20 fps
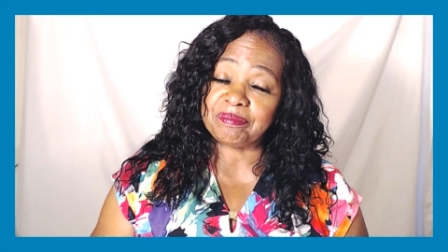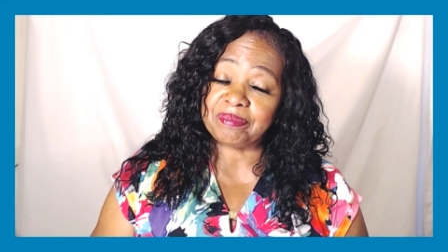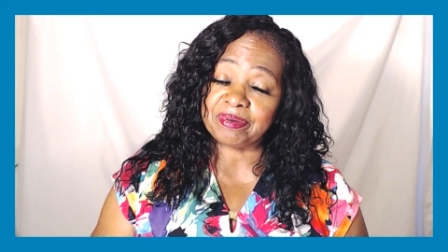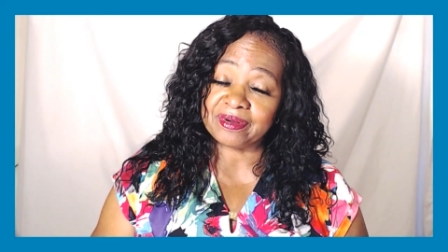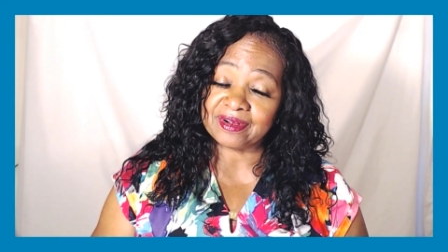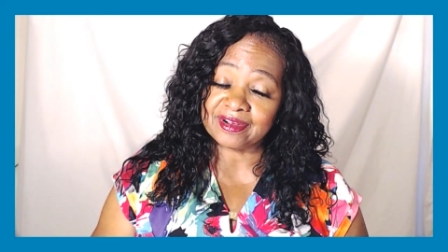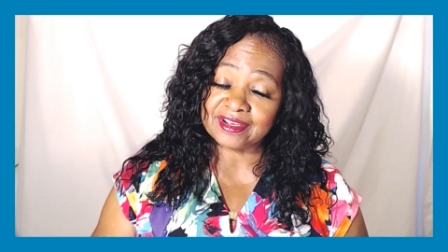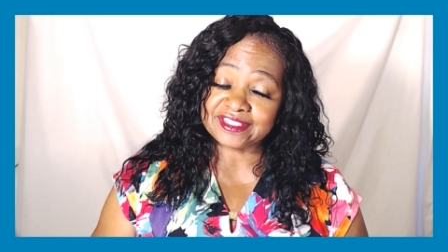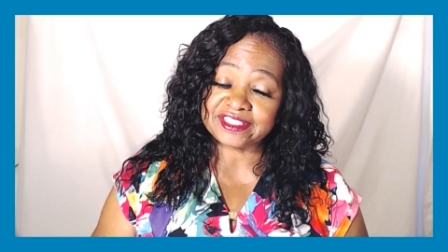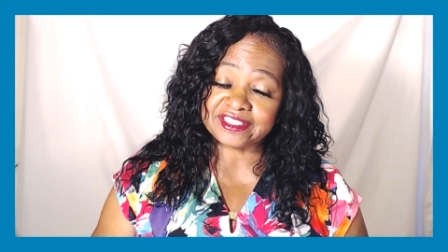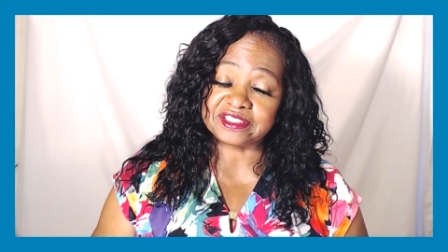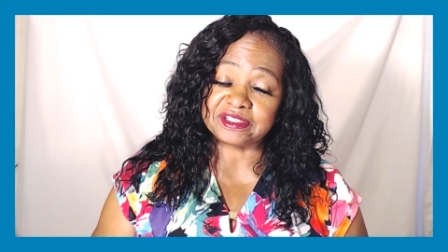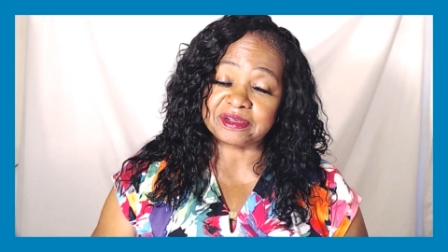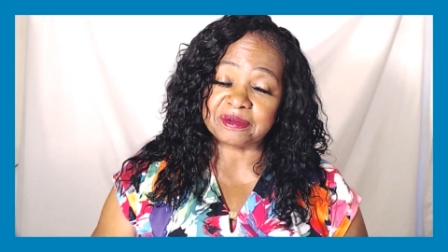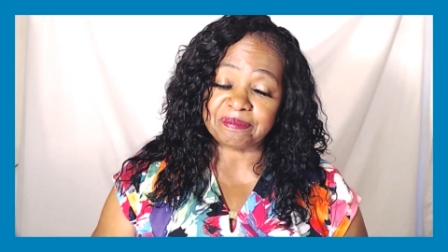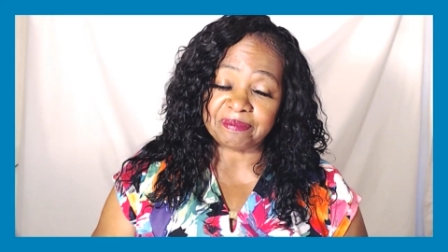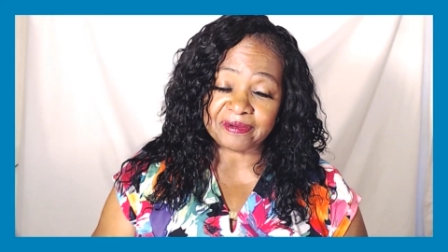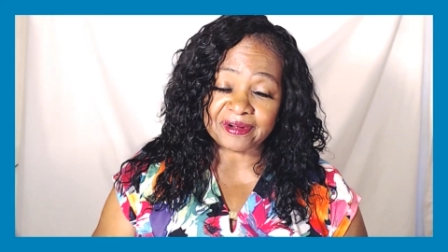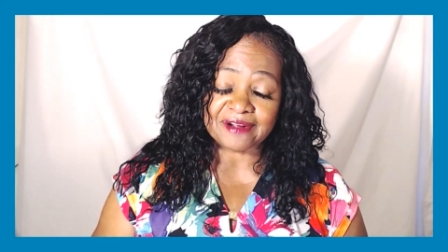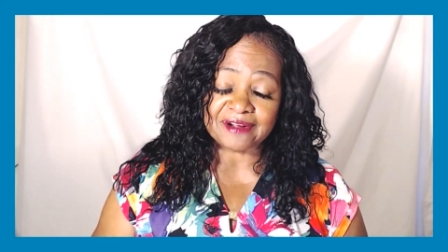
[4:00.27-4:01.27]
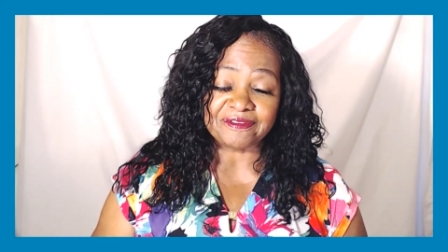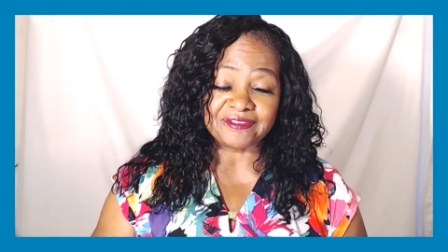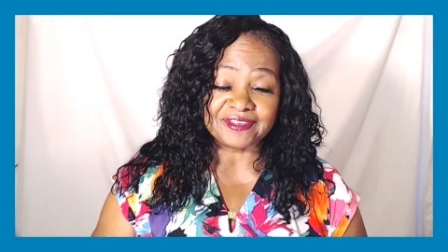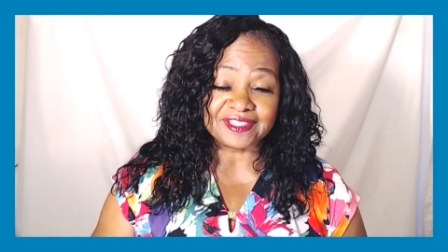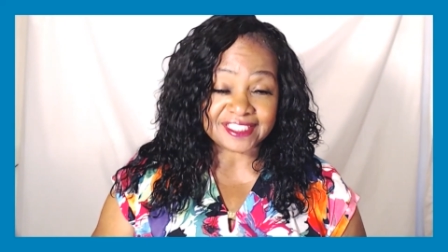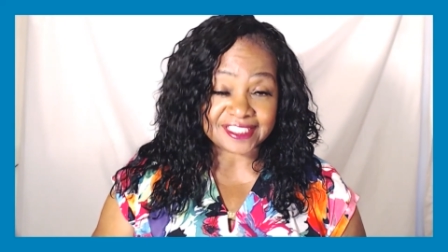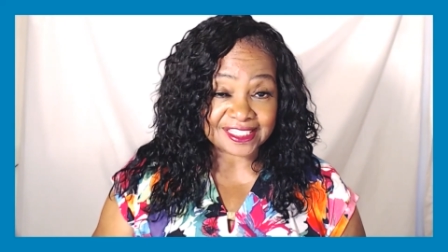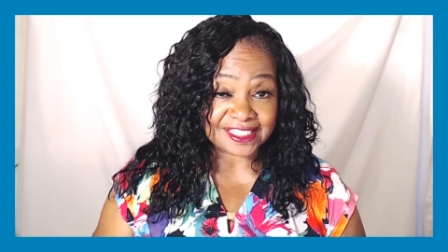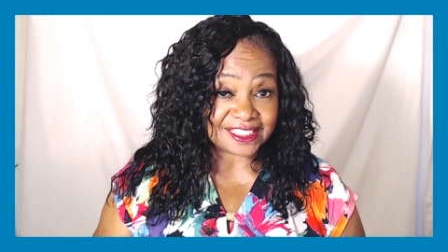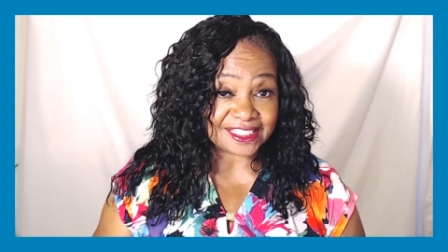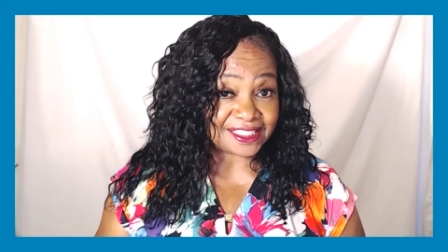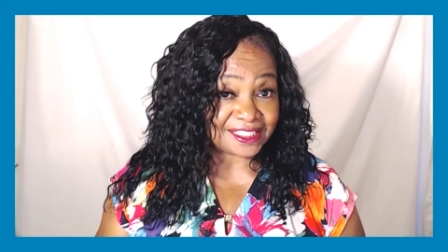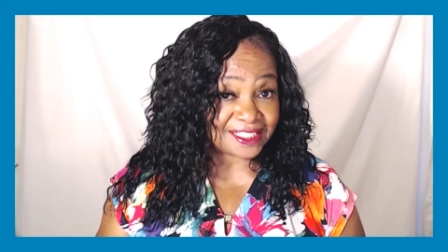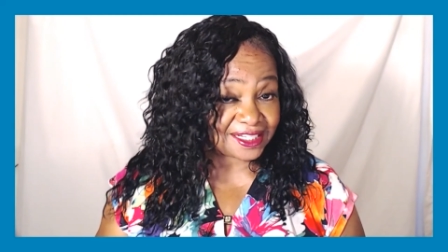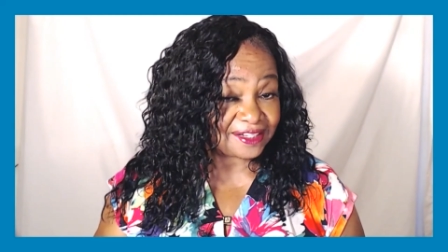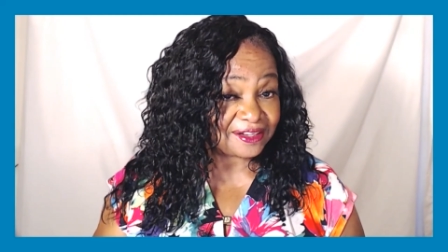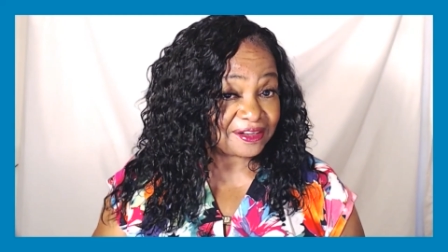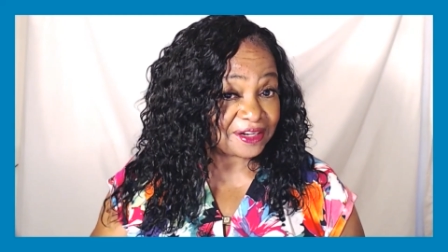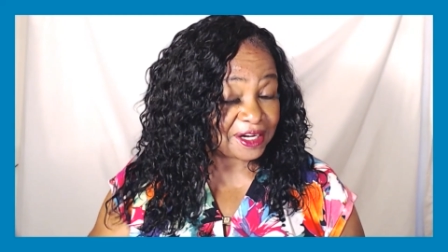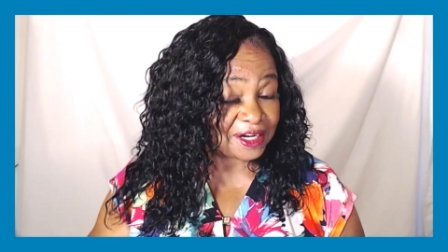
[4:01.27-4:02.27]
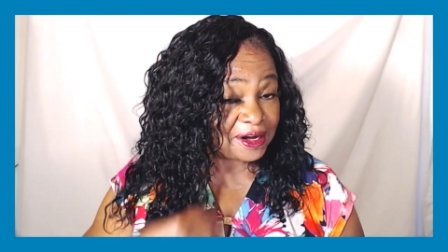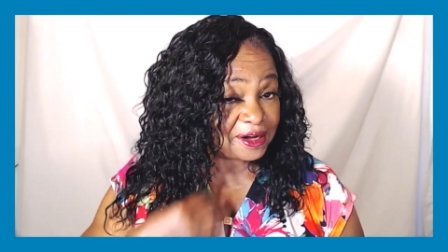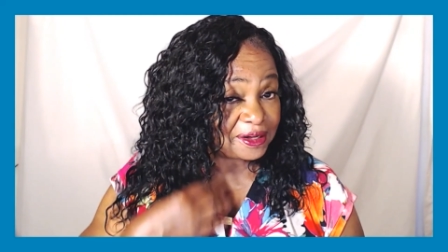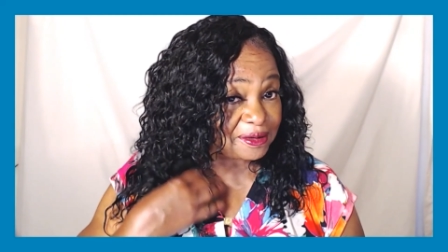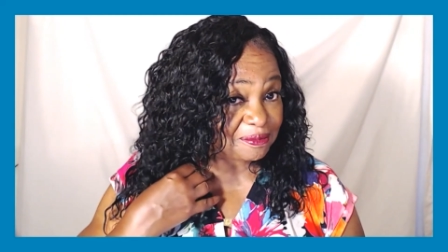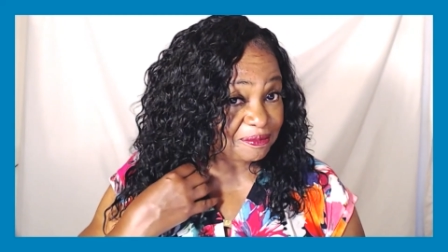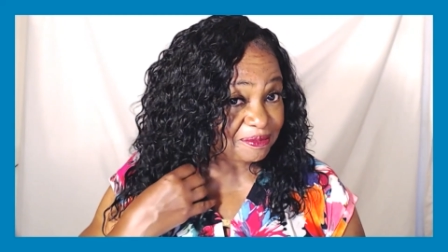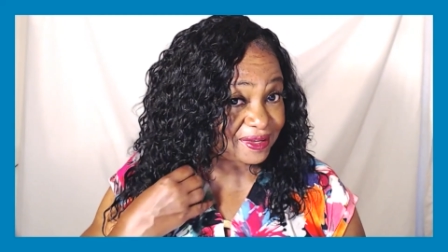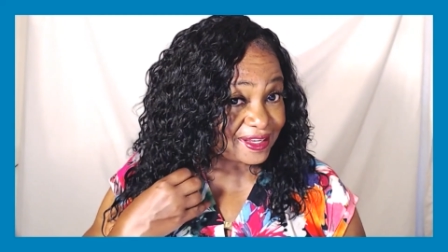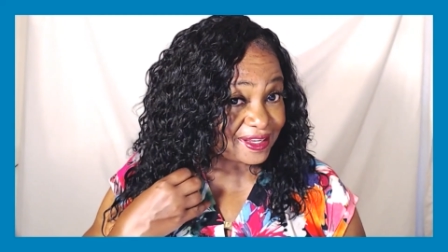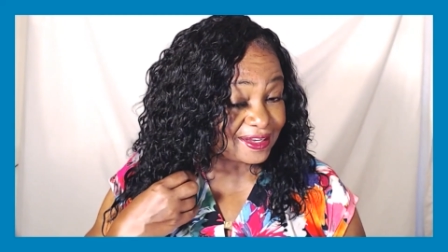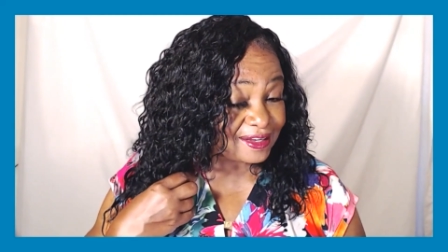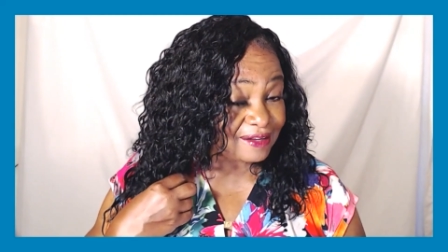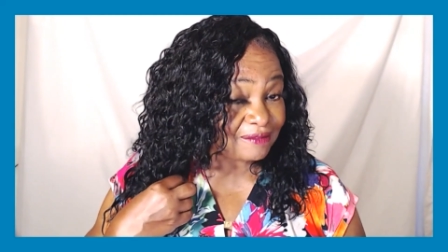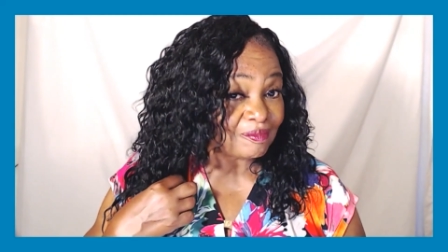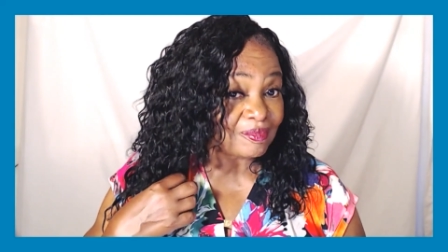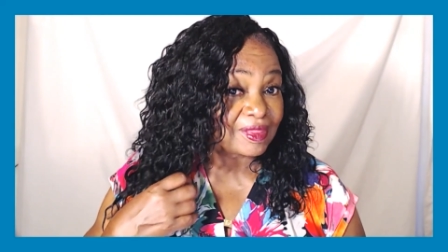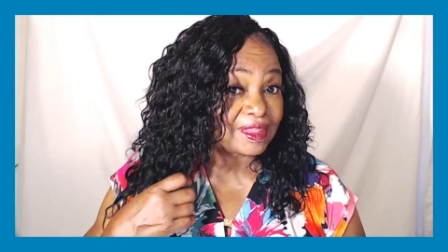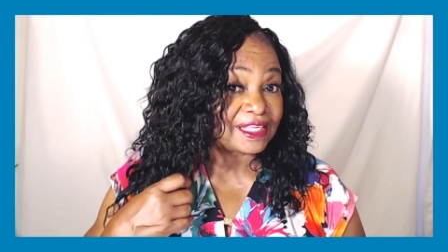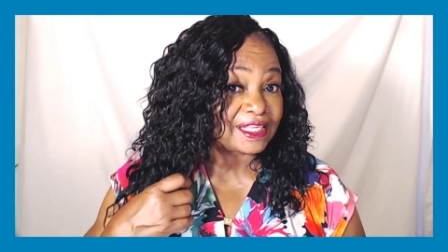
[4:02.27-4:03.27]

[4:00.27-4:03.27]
personal preference is still going to be